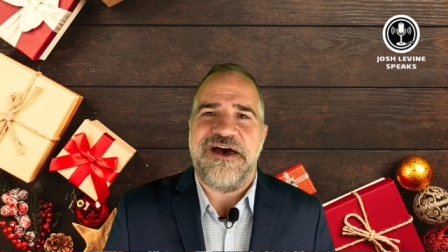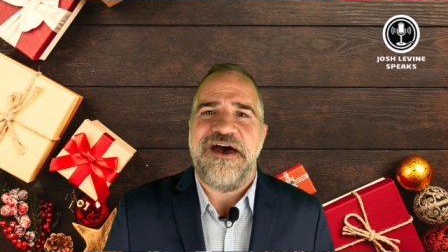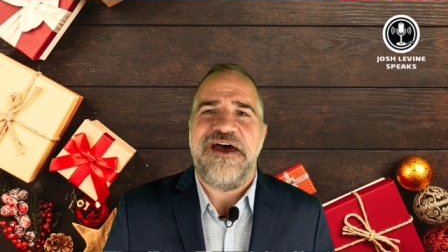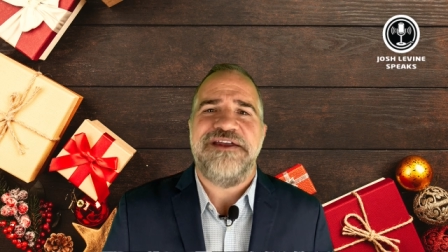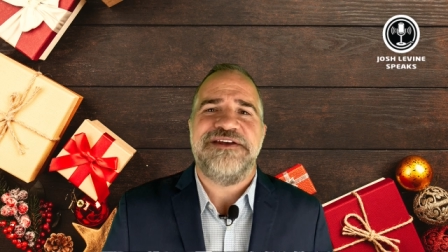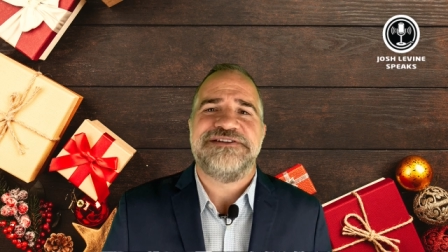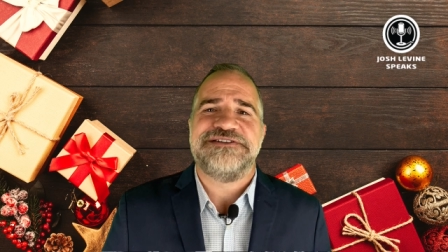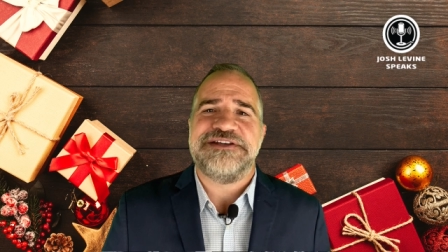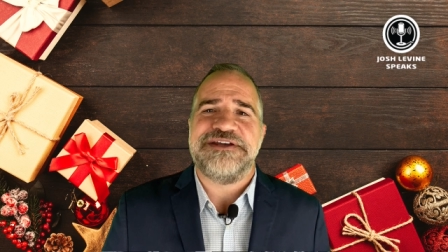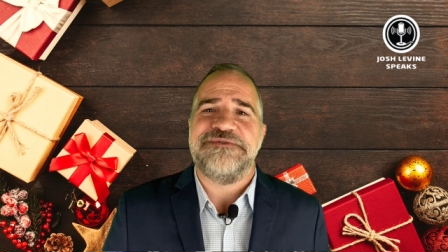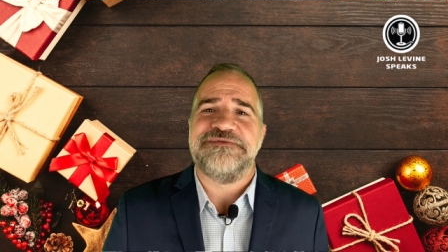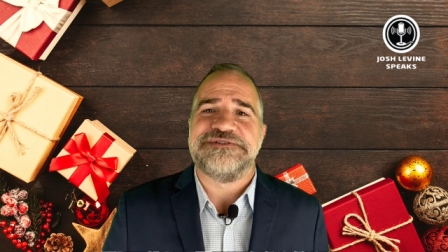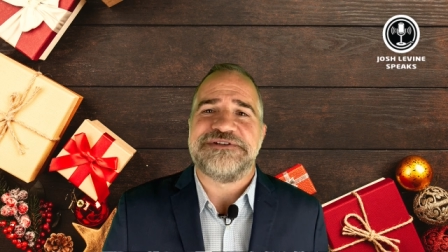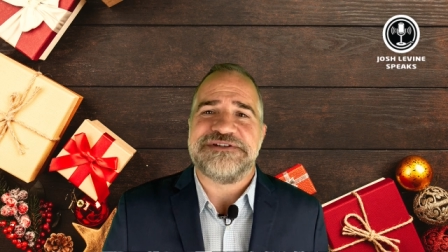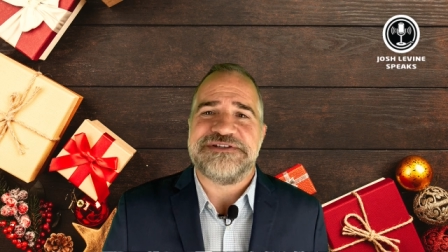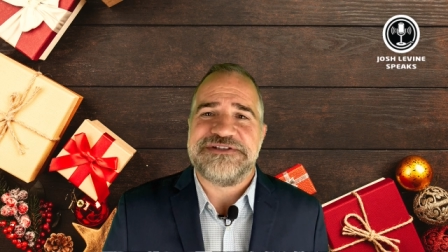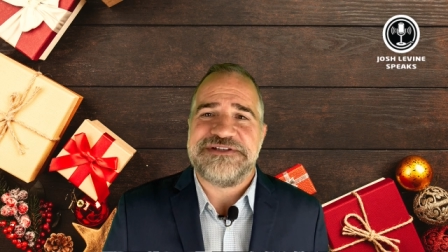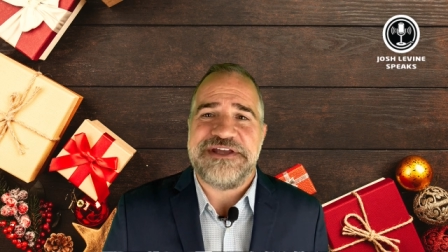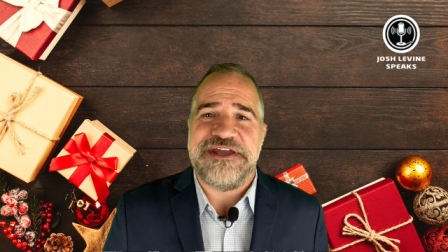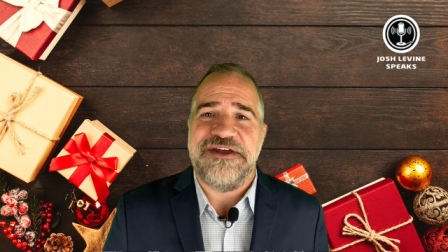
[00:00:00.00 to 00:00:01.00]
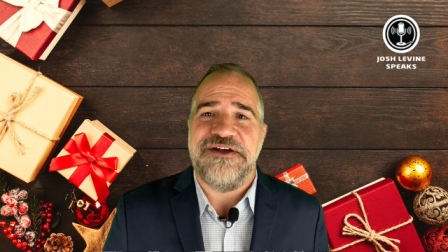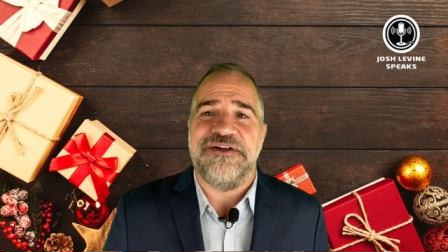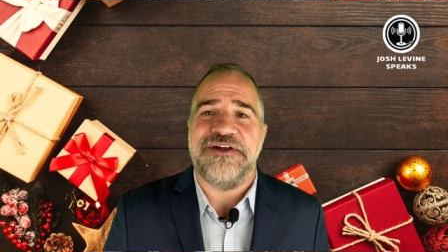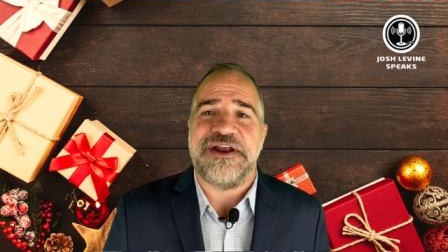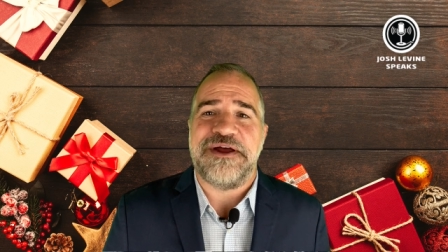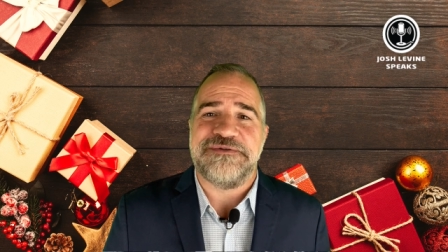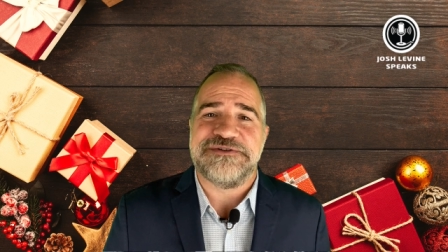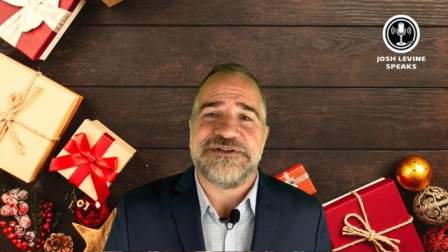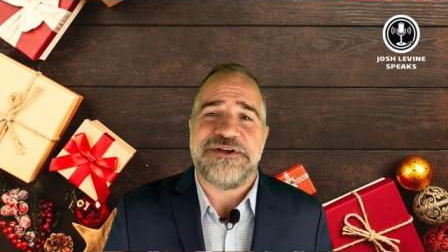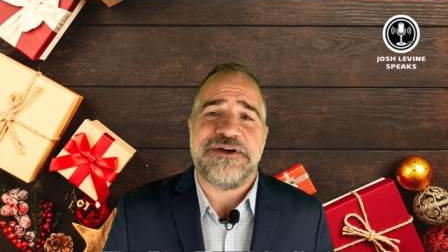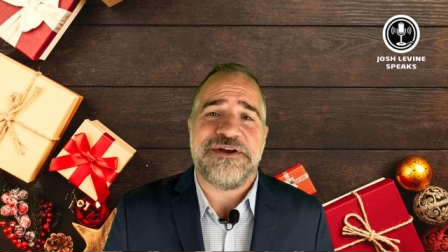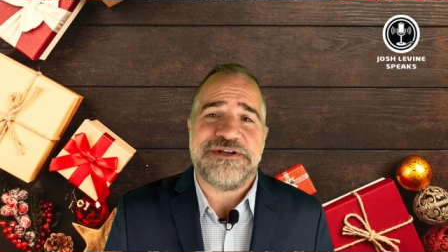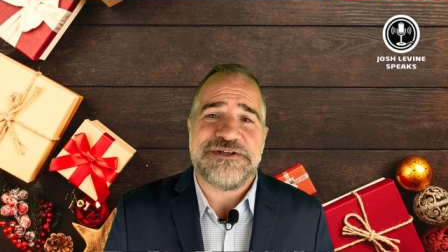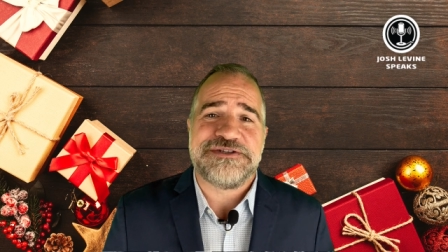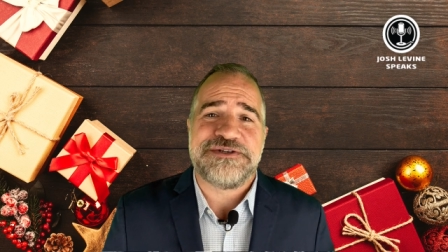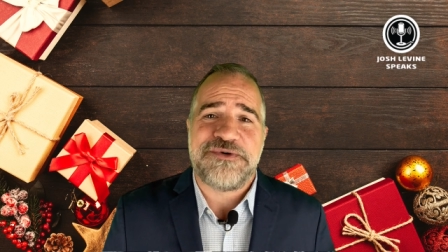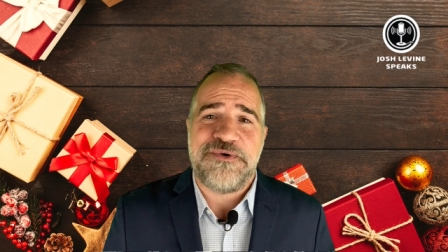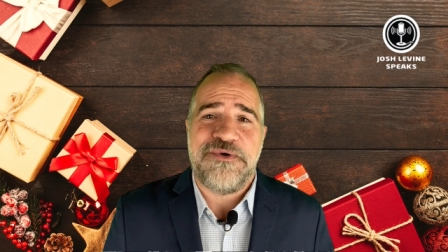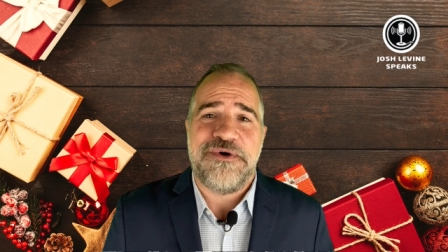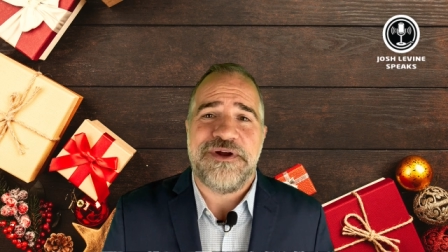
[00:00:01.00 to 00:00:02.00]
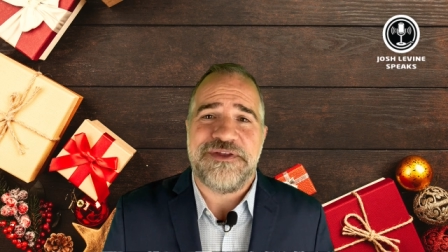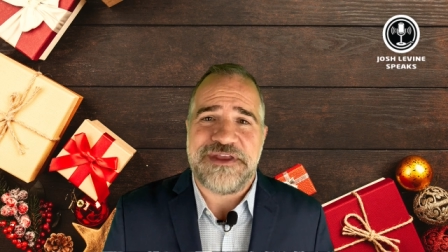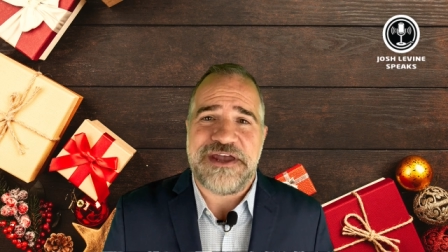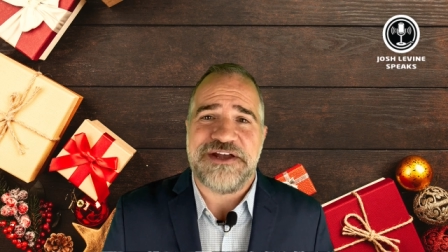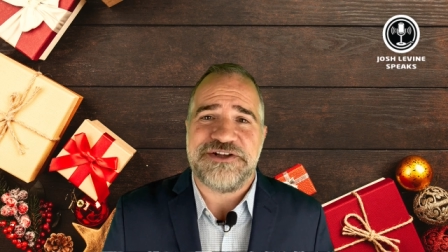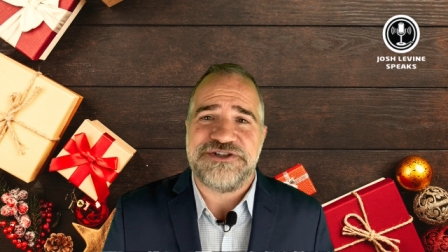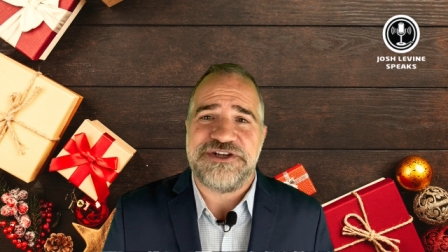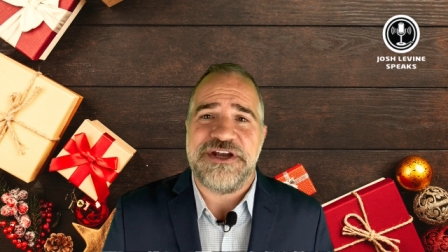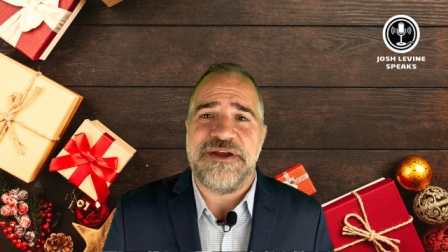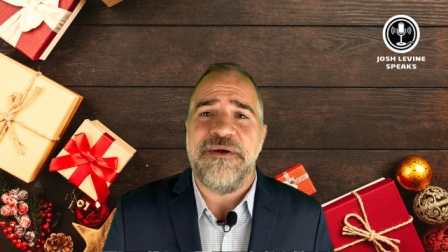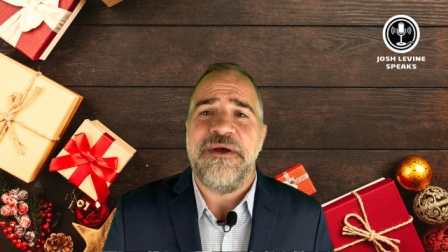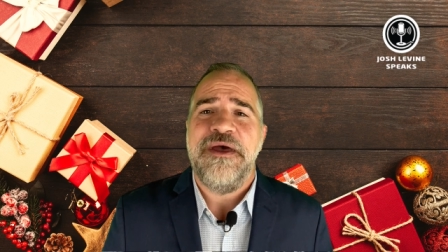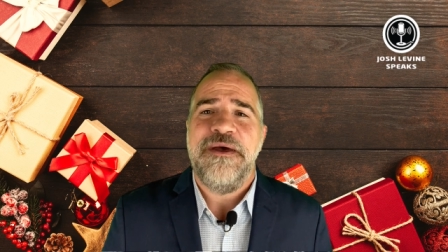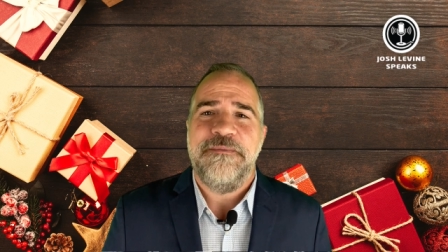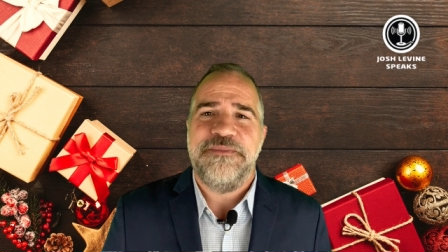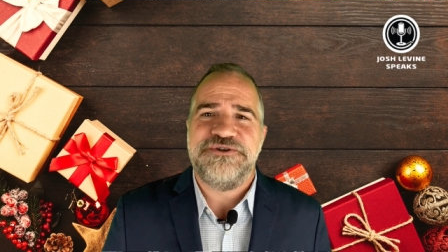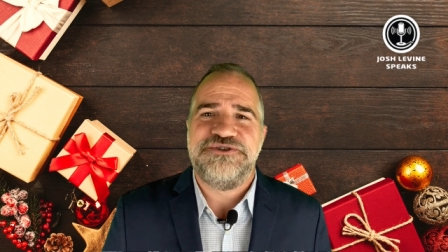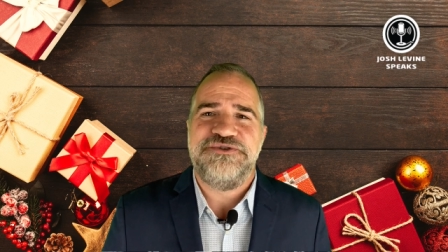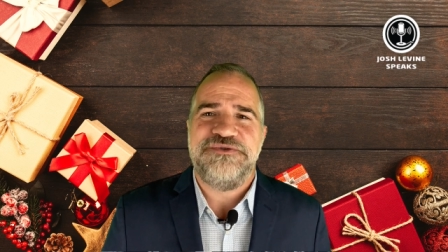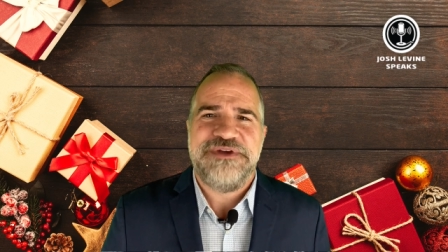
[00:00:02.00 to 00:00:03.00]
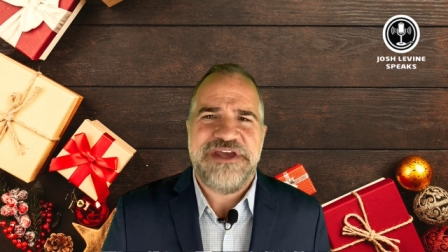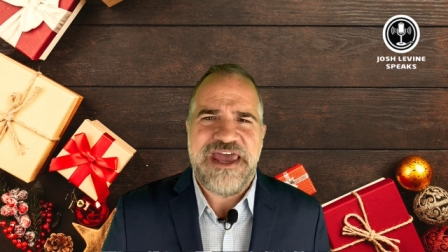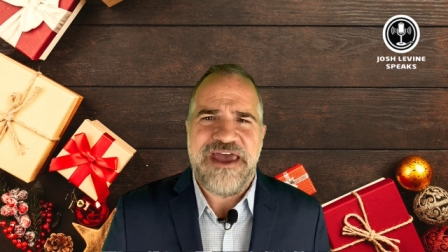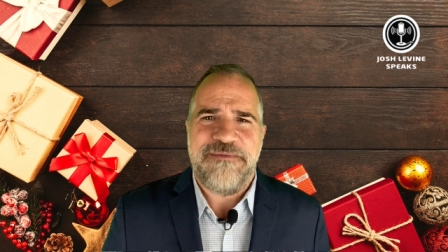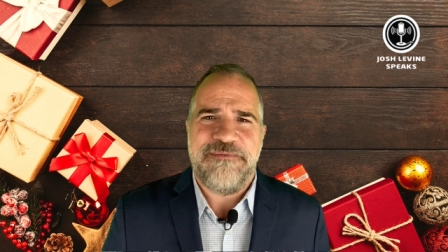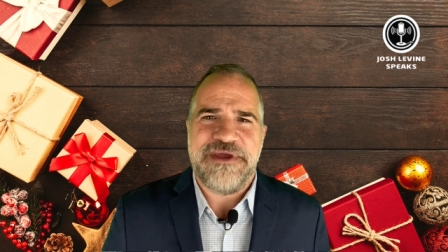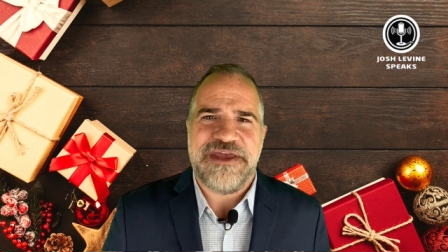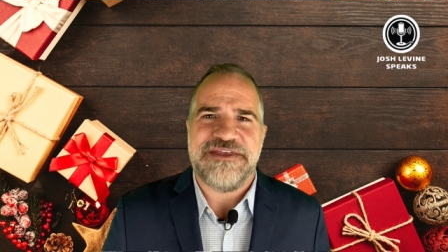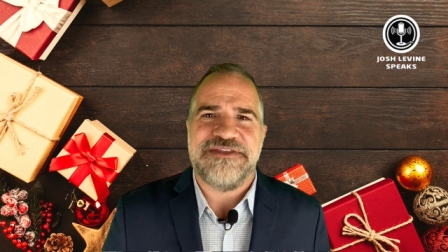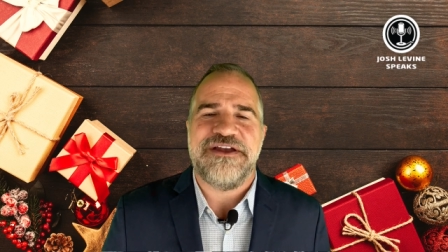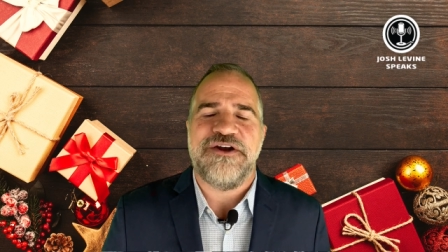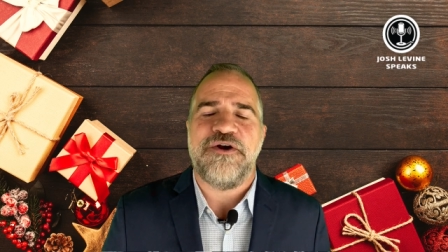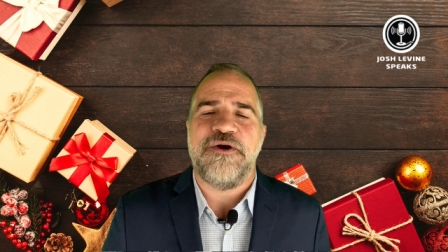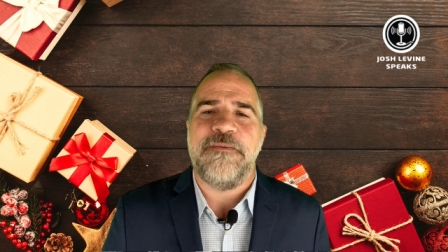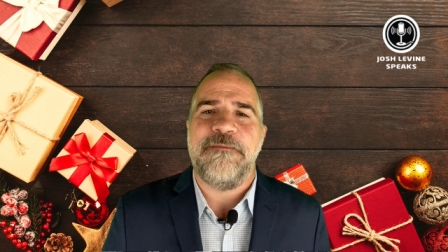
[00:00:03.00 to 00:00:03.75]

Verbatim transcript: Honestly, it was a steal, and I was lucky to score it that cheap, but you get me, there are